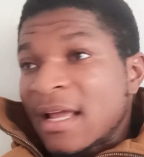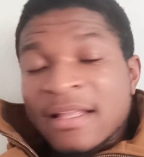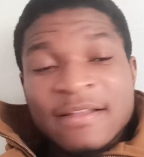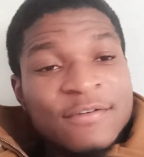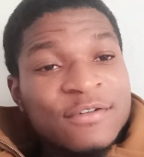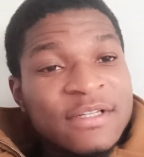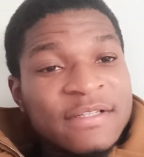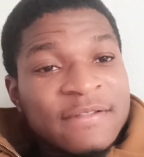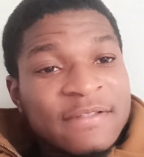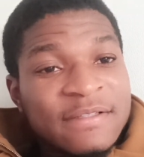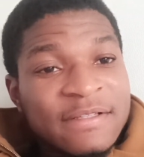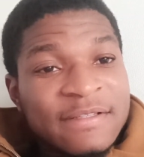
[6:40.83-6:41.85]
there is,
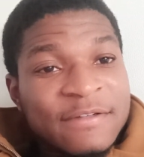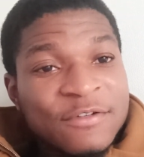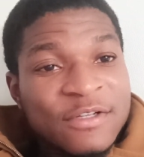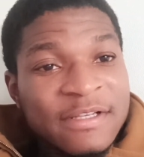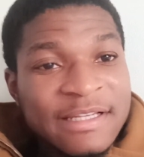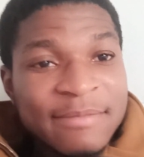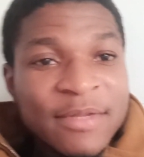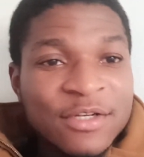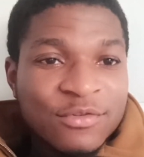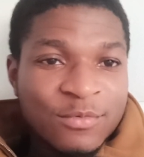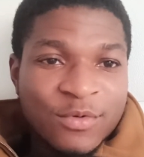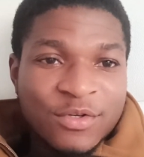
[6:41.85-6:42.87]
there's a limit
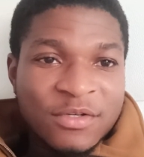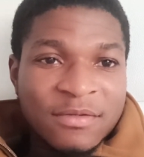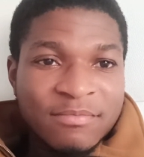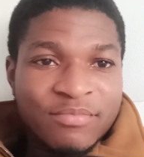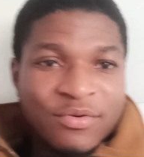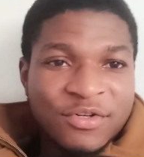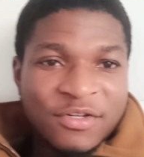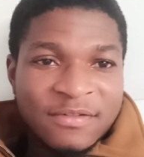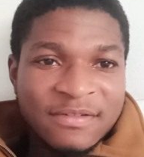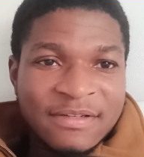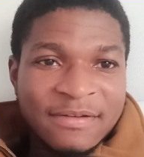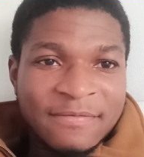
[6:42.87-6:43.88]
to which you can push
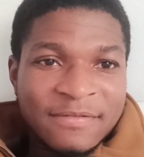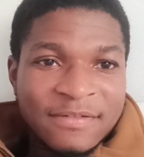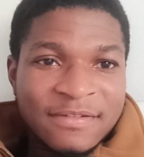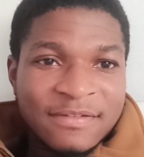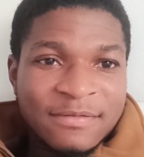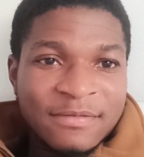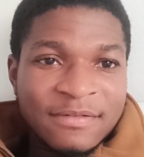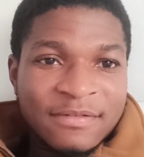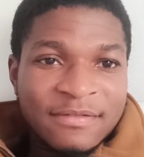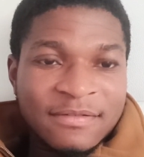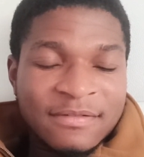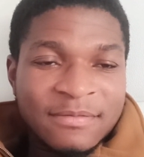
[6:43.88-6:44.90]
yourself. Is
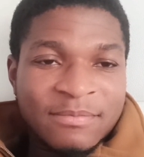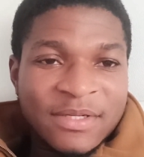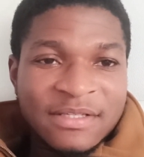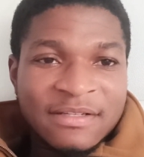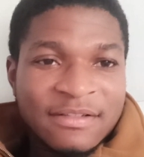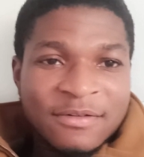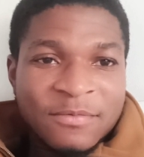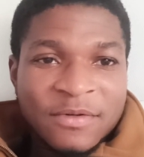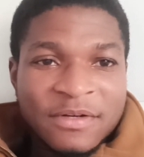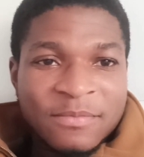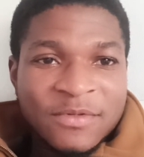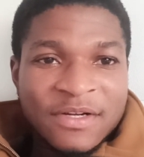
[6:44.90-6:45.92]
basically
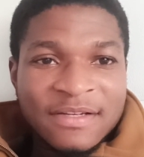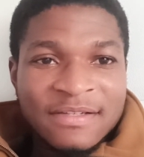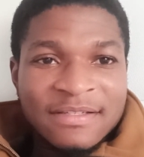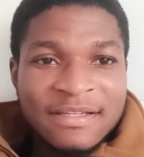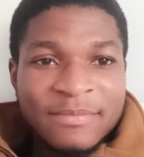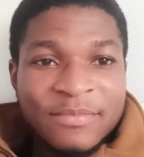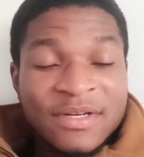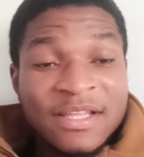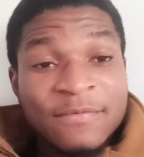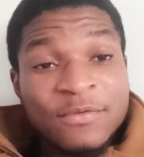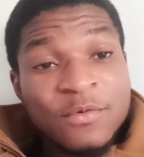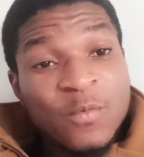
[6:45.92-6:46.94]
what I'm trying to say. But
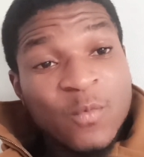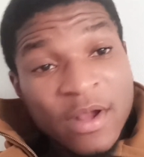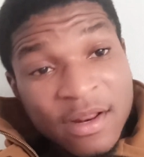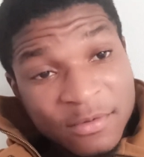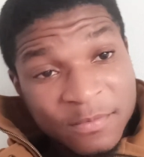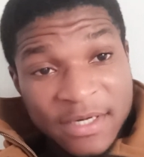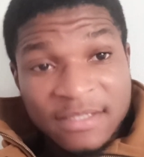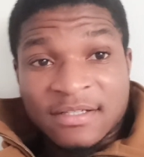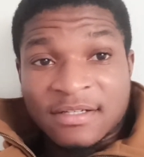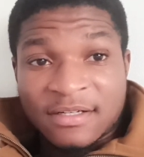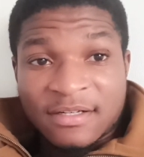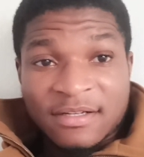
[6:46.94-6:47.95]
if you're well
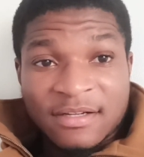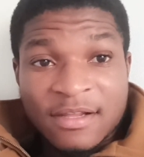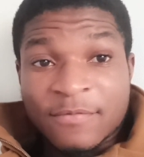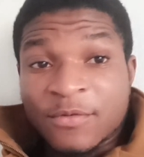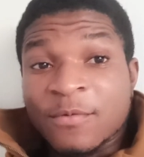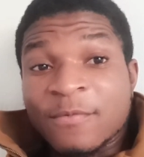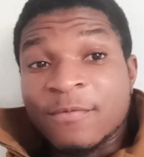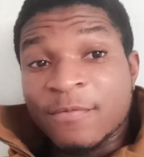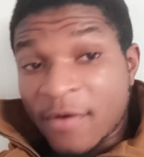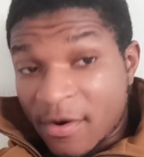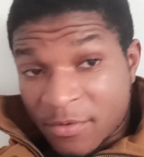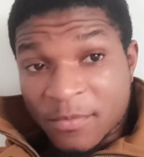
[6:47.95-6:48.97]
rested if you're
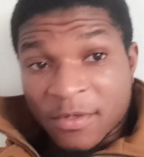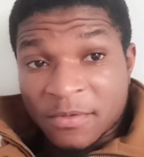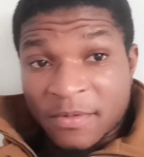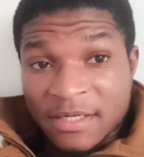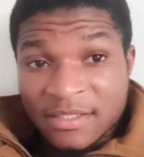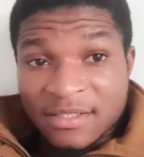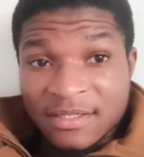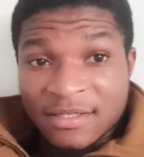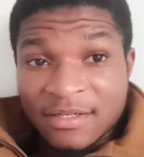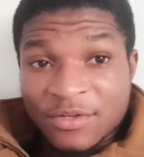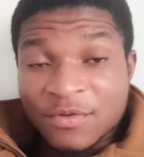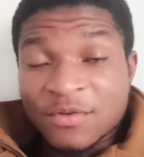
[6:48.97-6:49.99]
very well
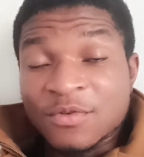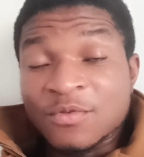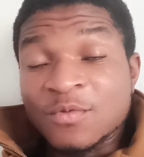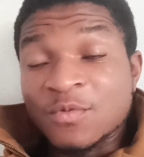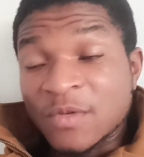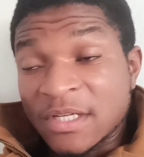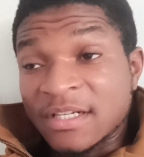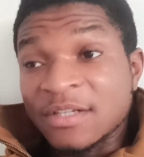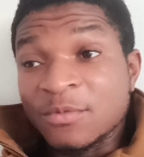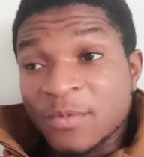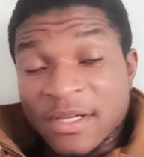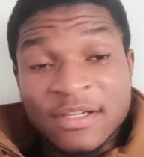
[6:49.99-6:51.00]
rested, you can really,
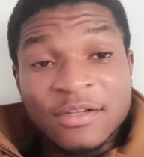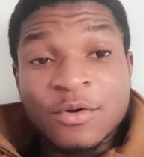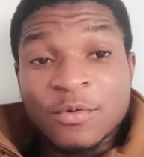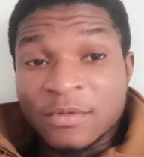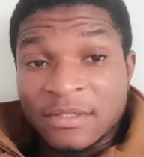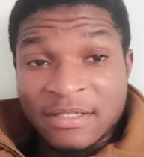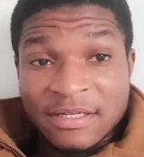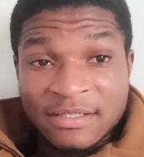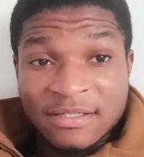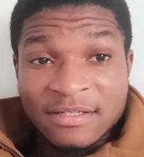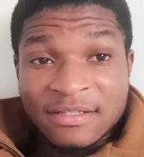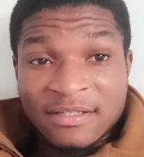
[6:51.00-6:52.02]
really go the
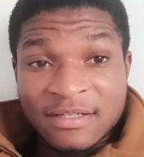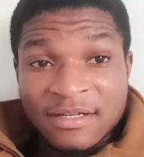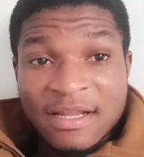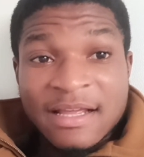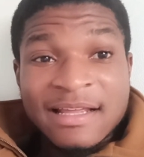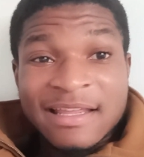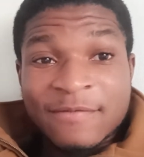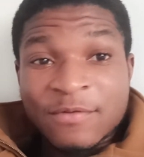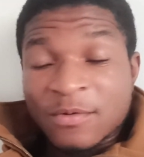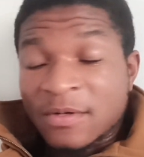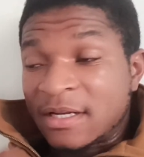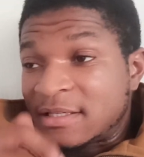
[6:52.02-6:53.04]
distance. Give
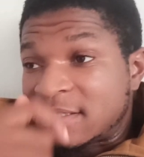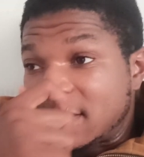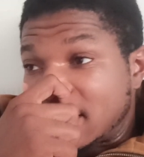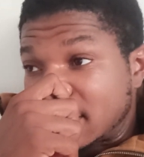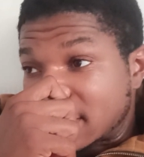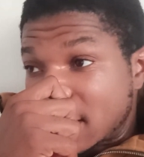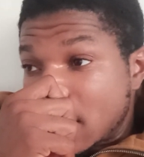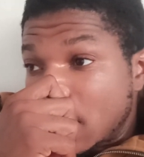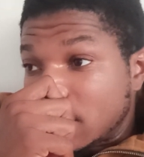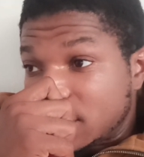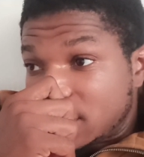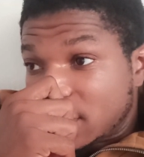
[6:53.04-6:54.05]
you an instance.
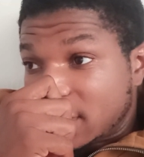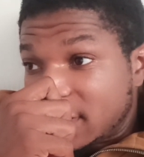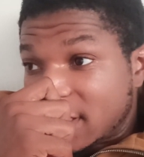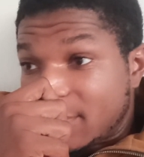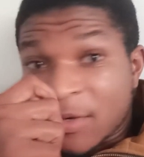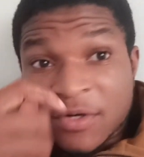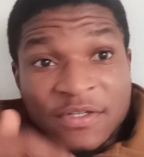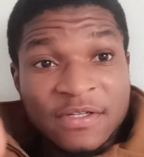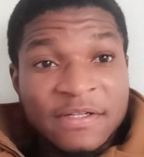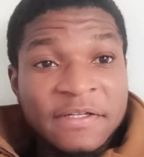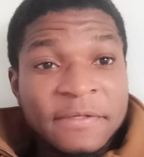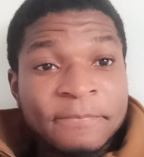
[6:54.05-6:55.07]
On Sunday,
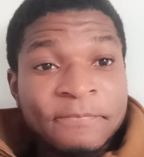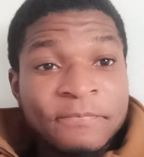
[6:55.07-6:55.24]
personally,